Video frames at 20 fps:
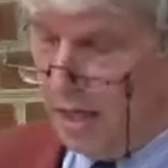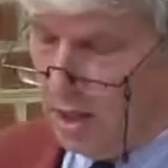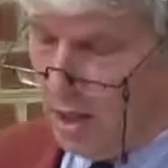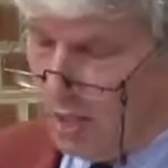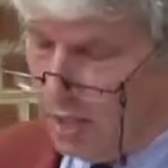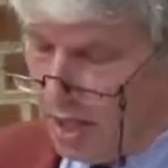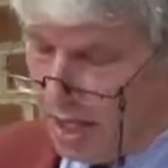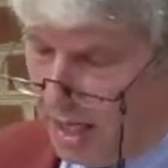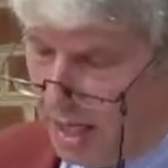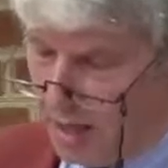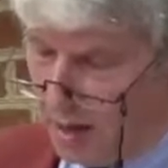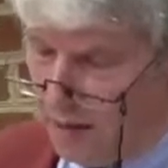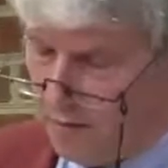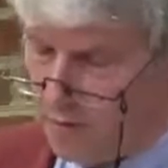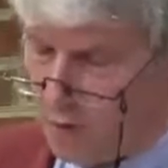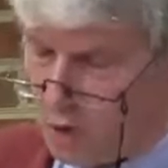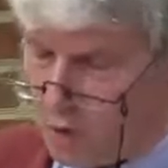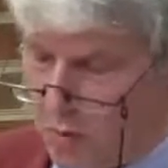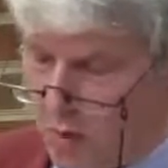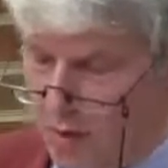the beginning
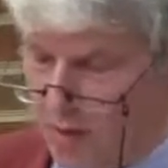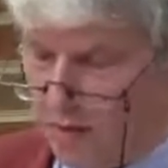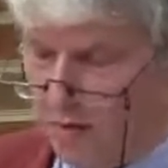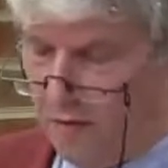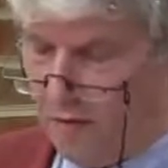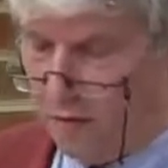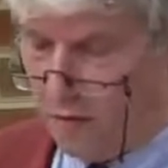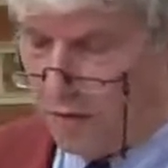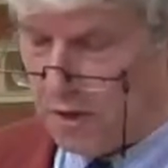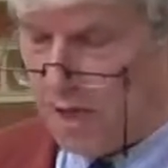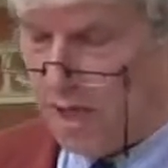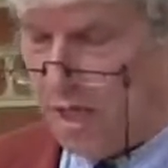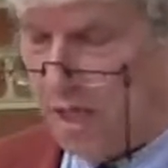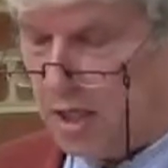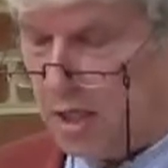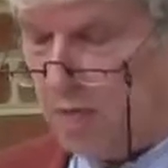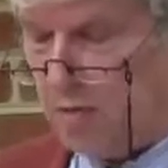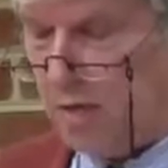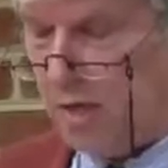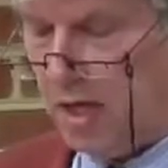of the 21st
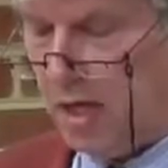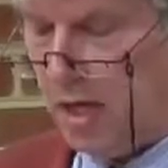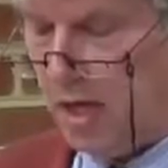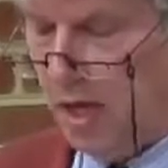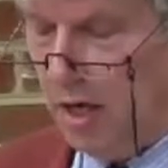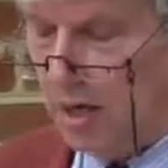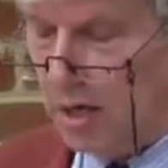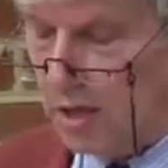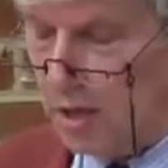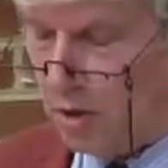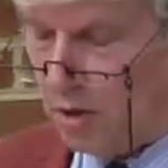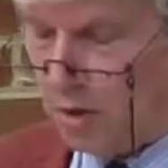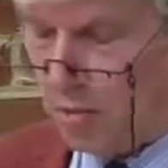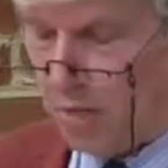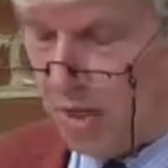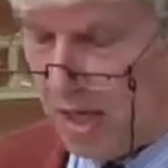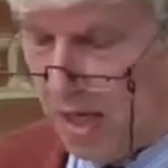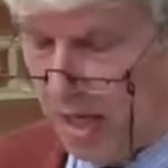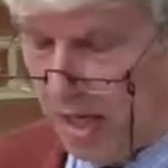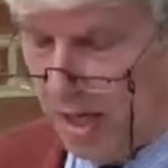century saw the
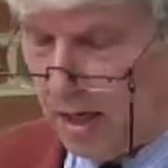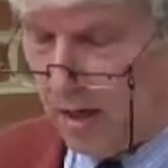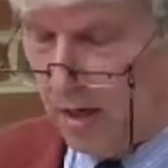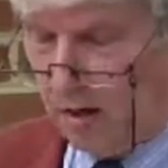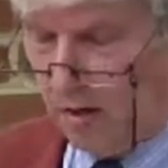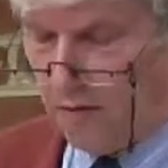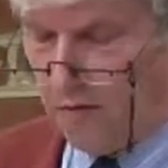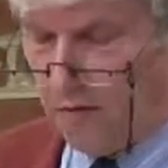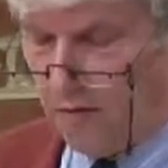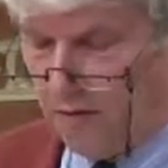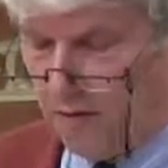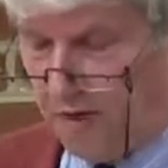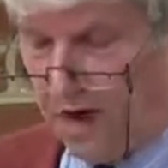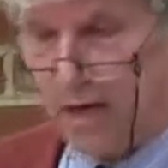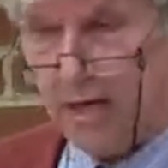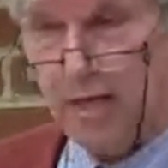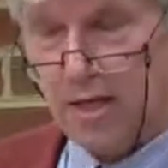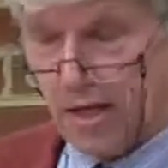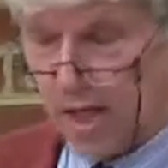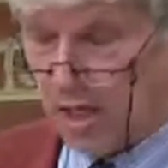beginning of the
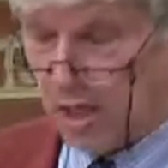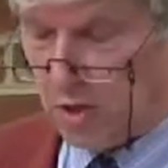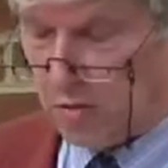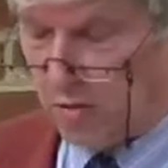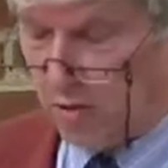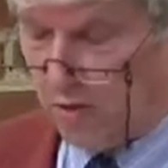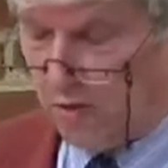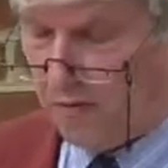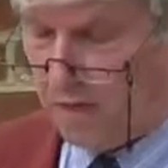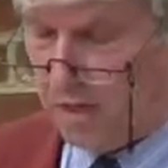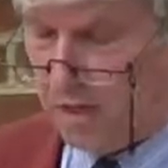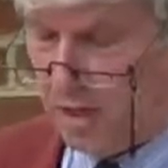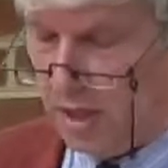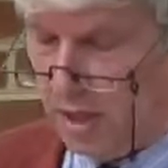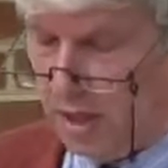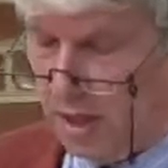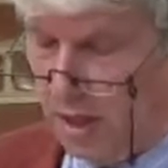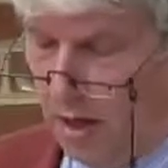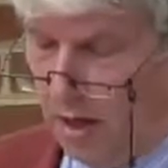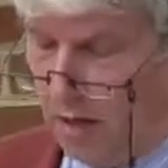fight against
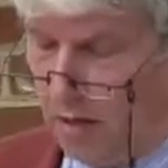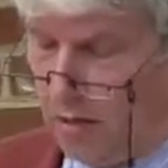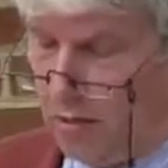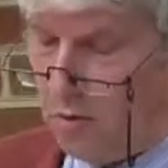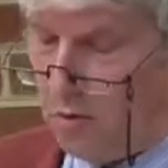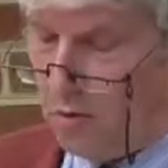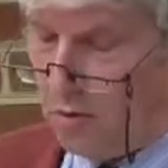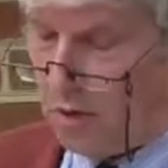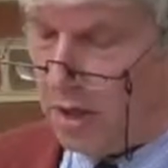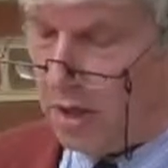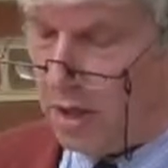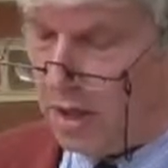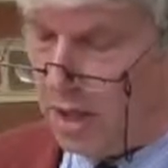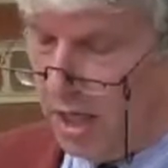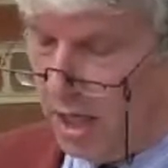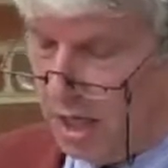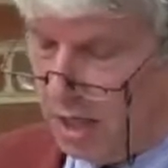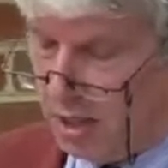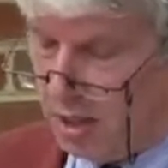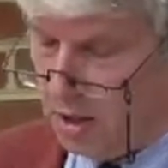poverty through
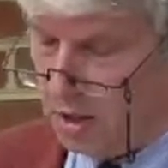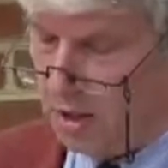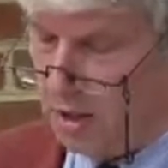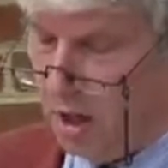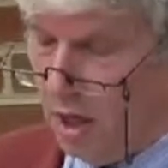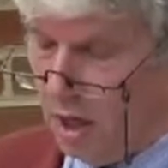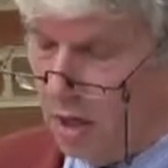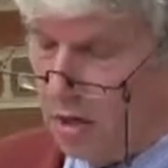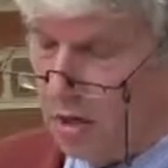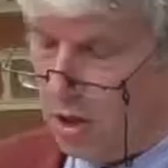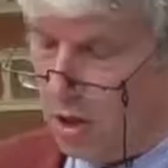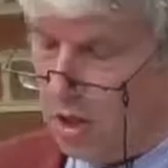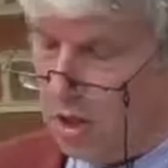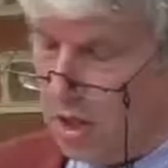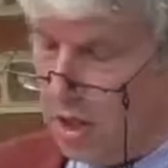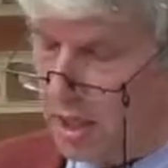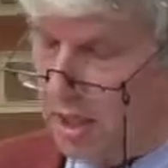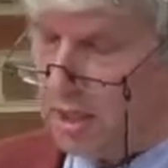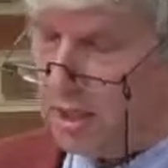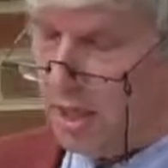organizations
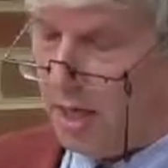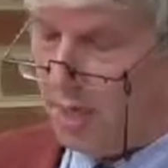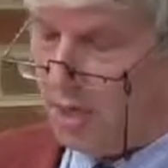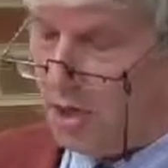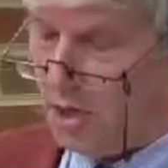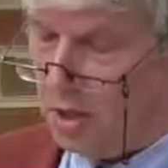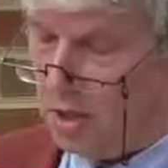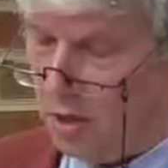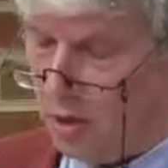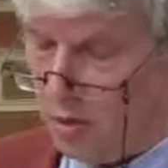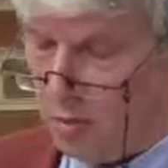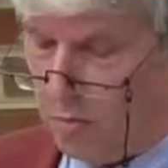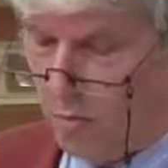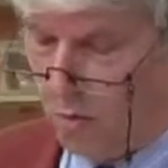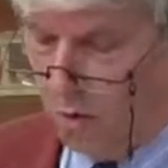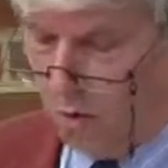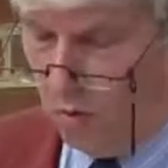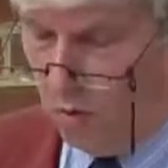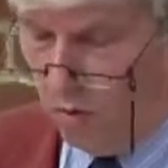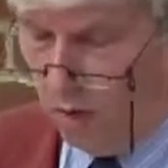such as Kimse Yok
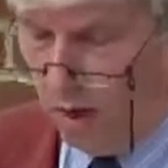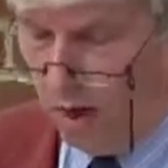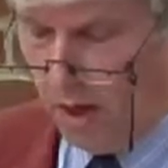Mu,